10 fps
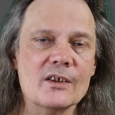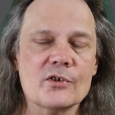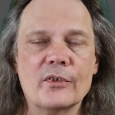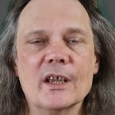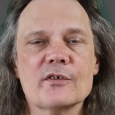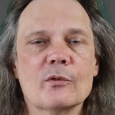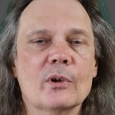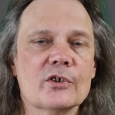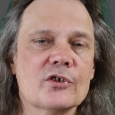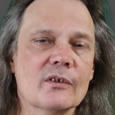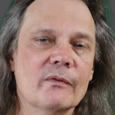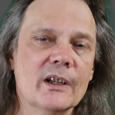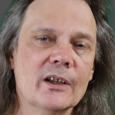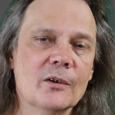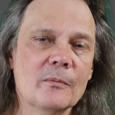So thanks for watching the
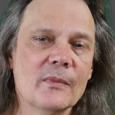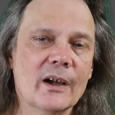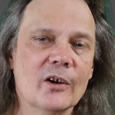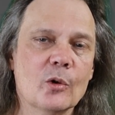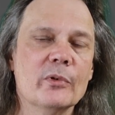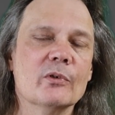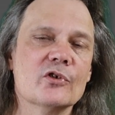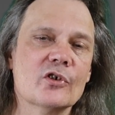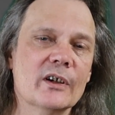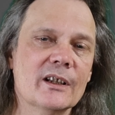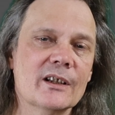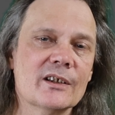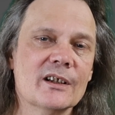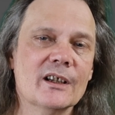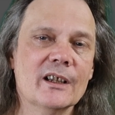video. I hope you enjoyed
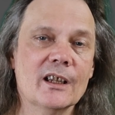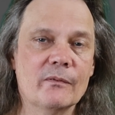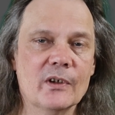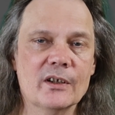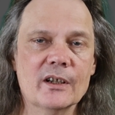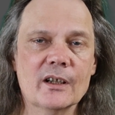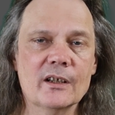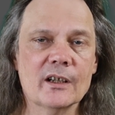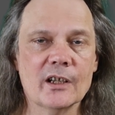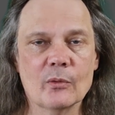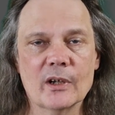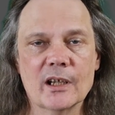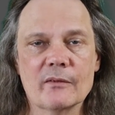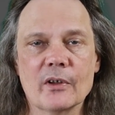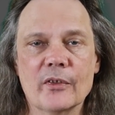it. If you did and you want to
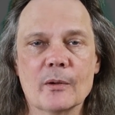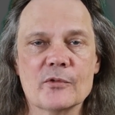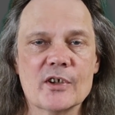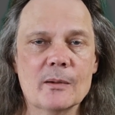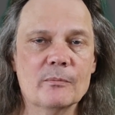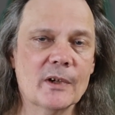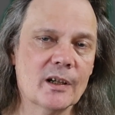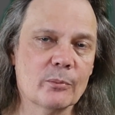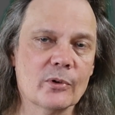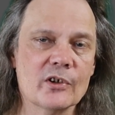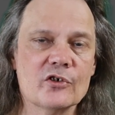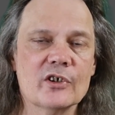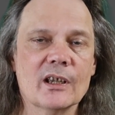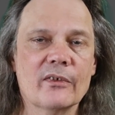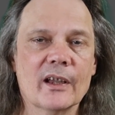give a thumbs up, I'd
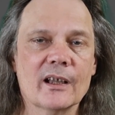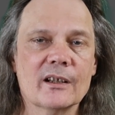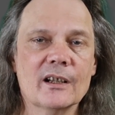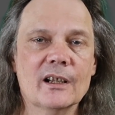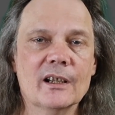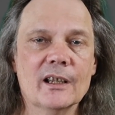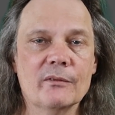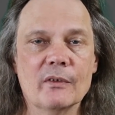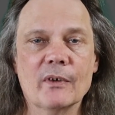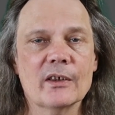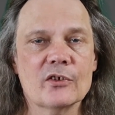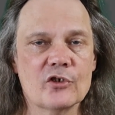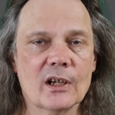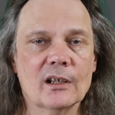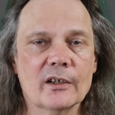appreciate that. If you find the
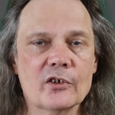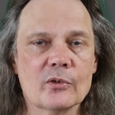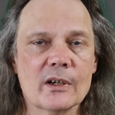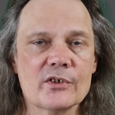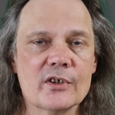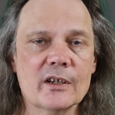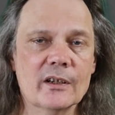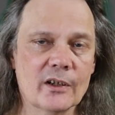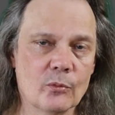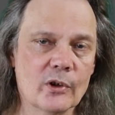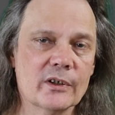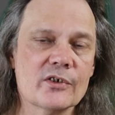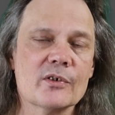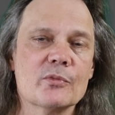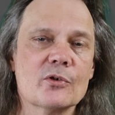channel interesting and want to
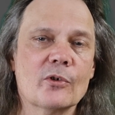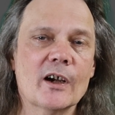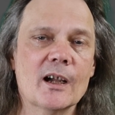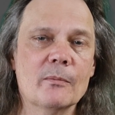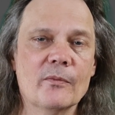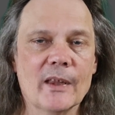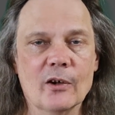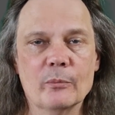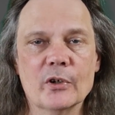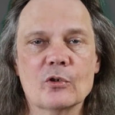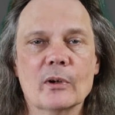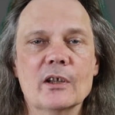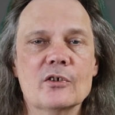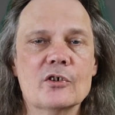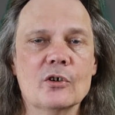subscribe, that would be
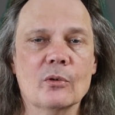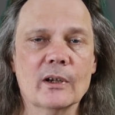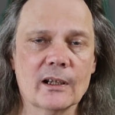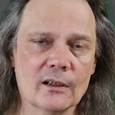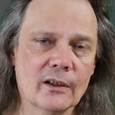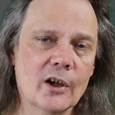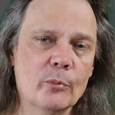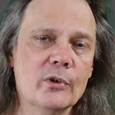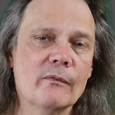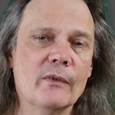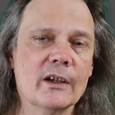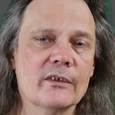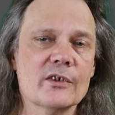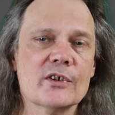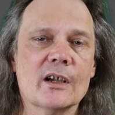great too, and it'll help you
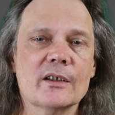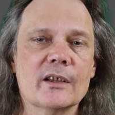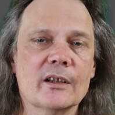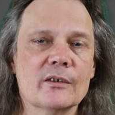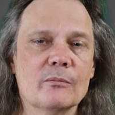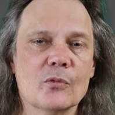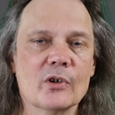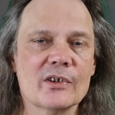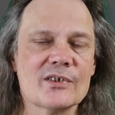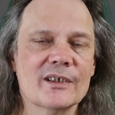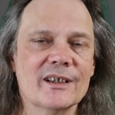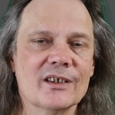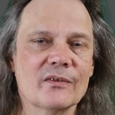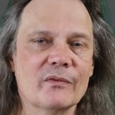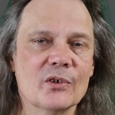find this content more easily
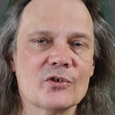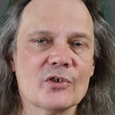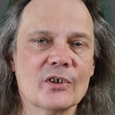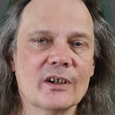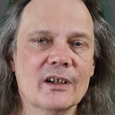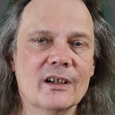in the future.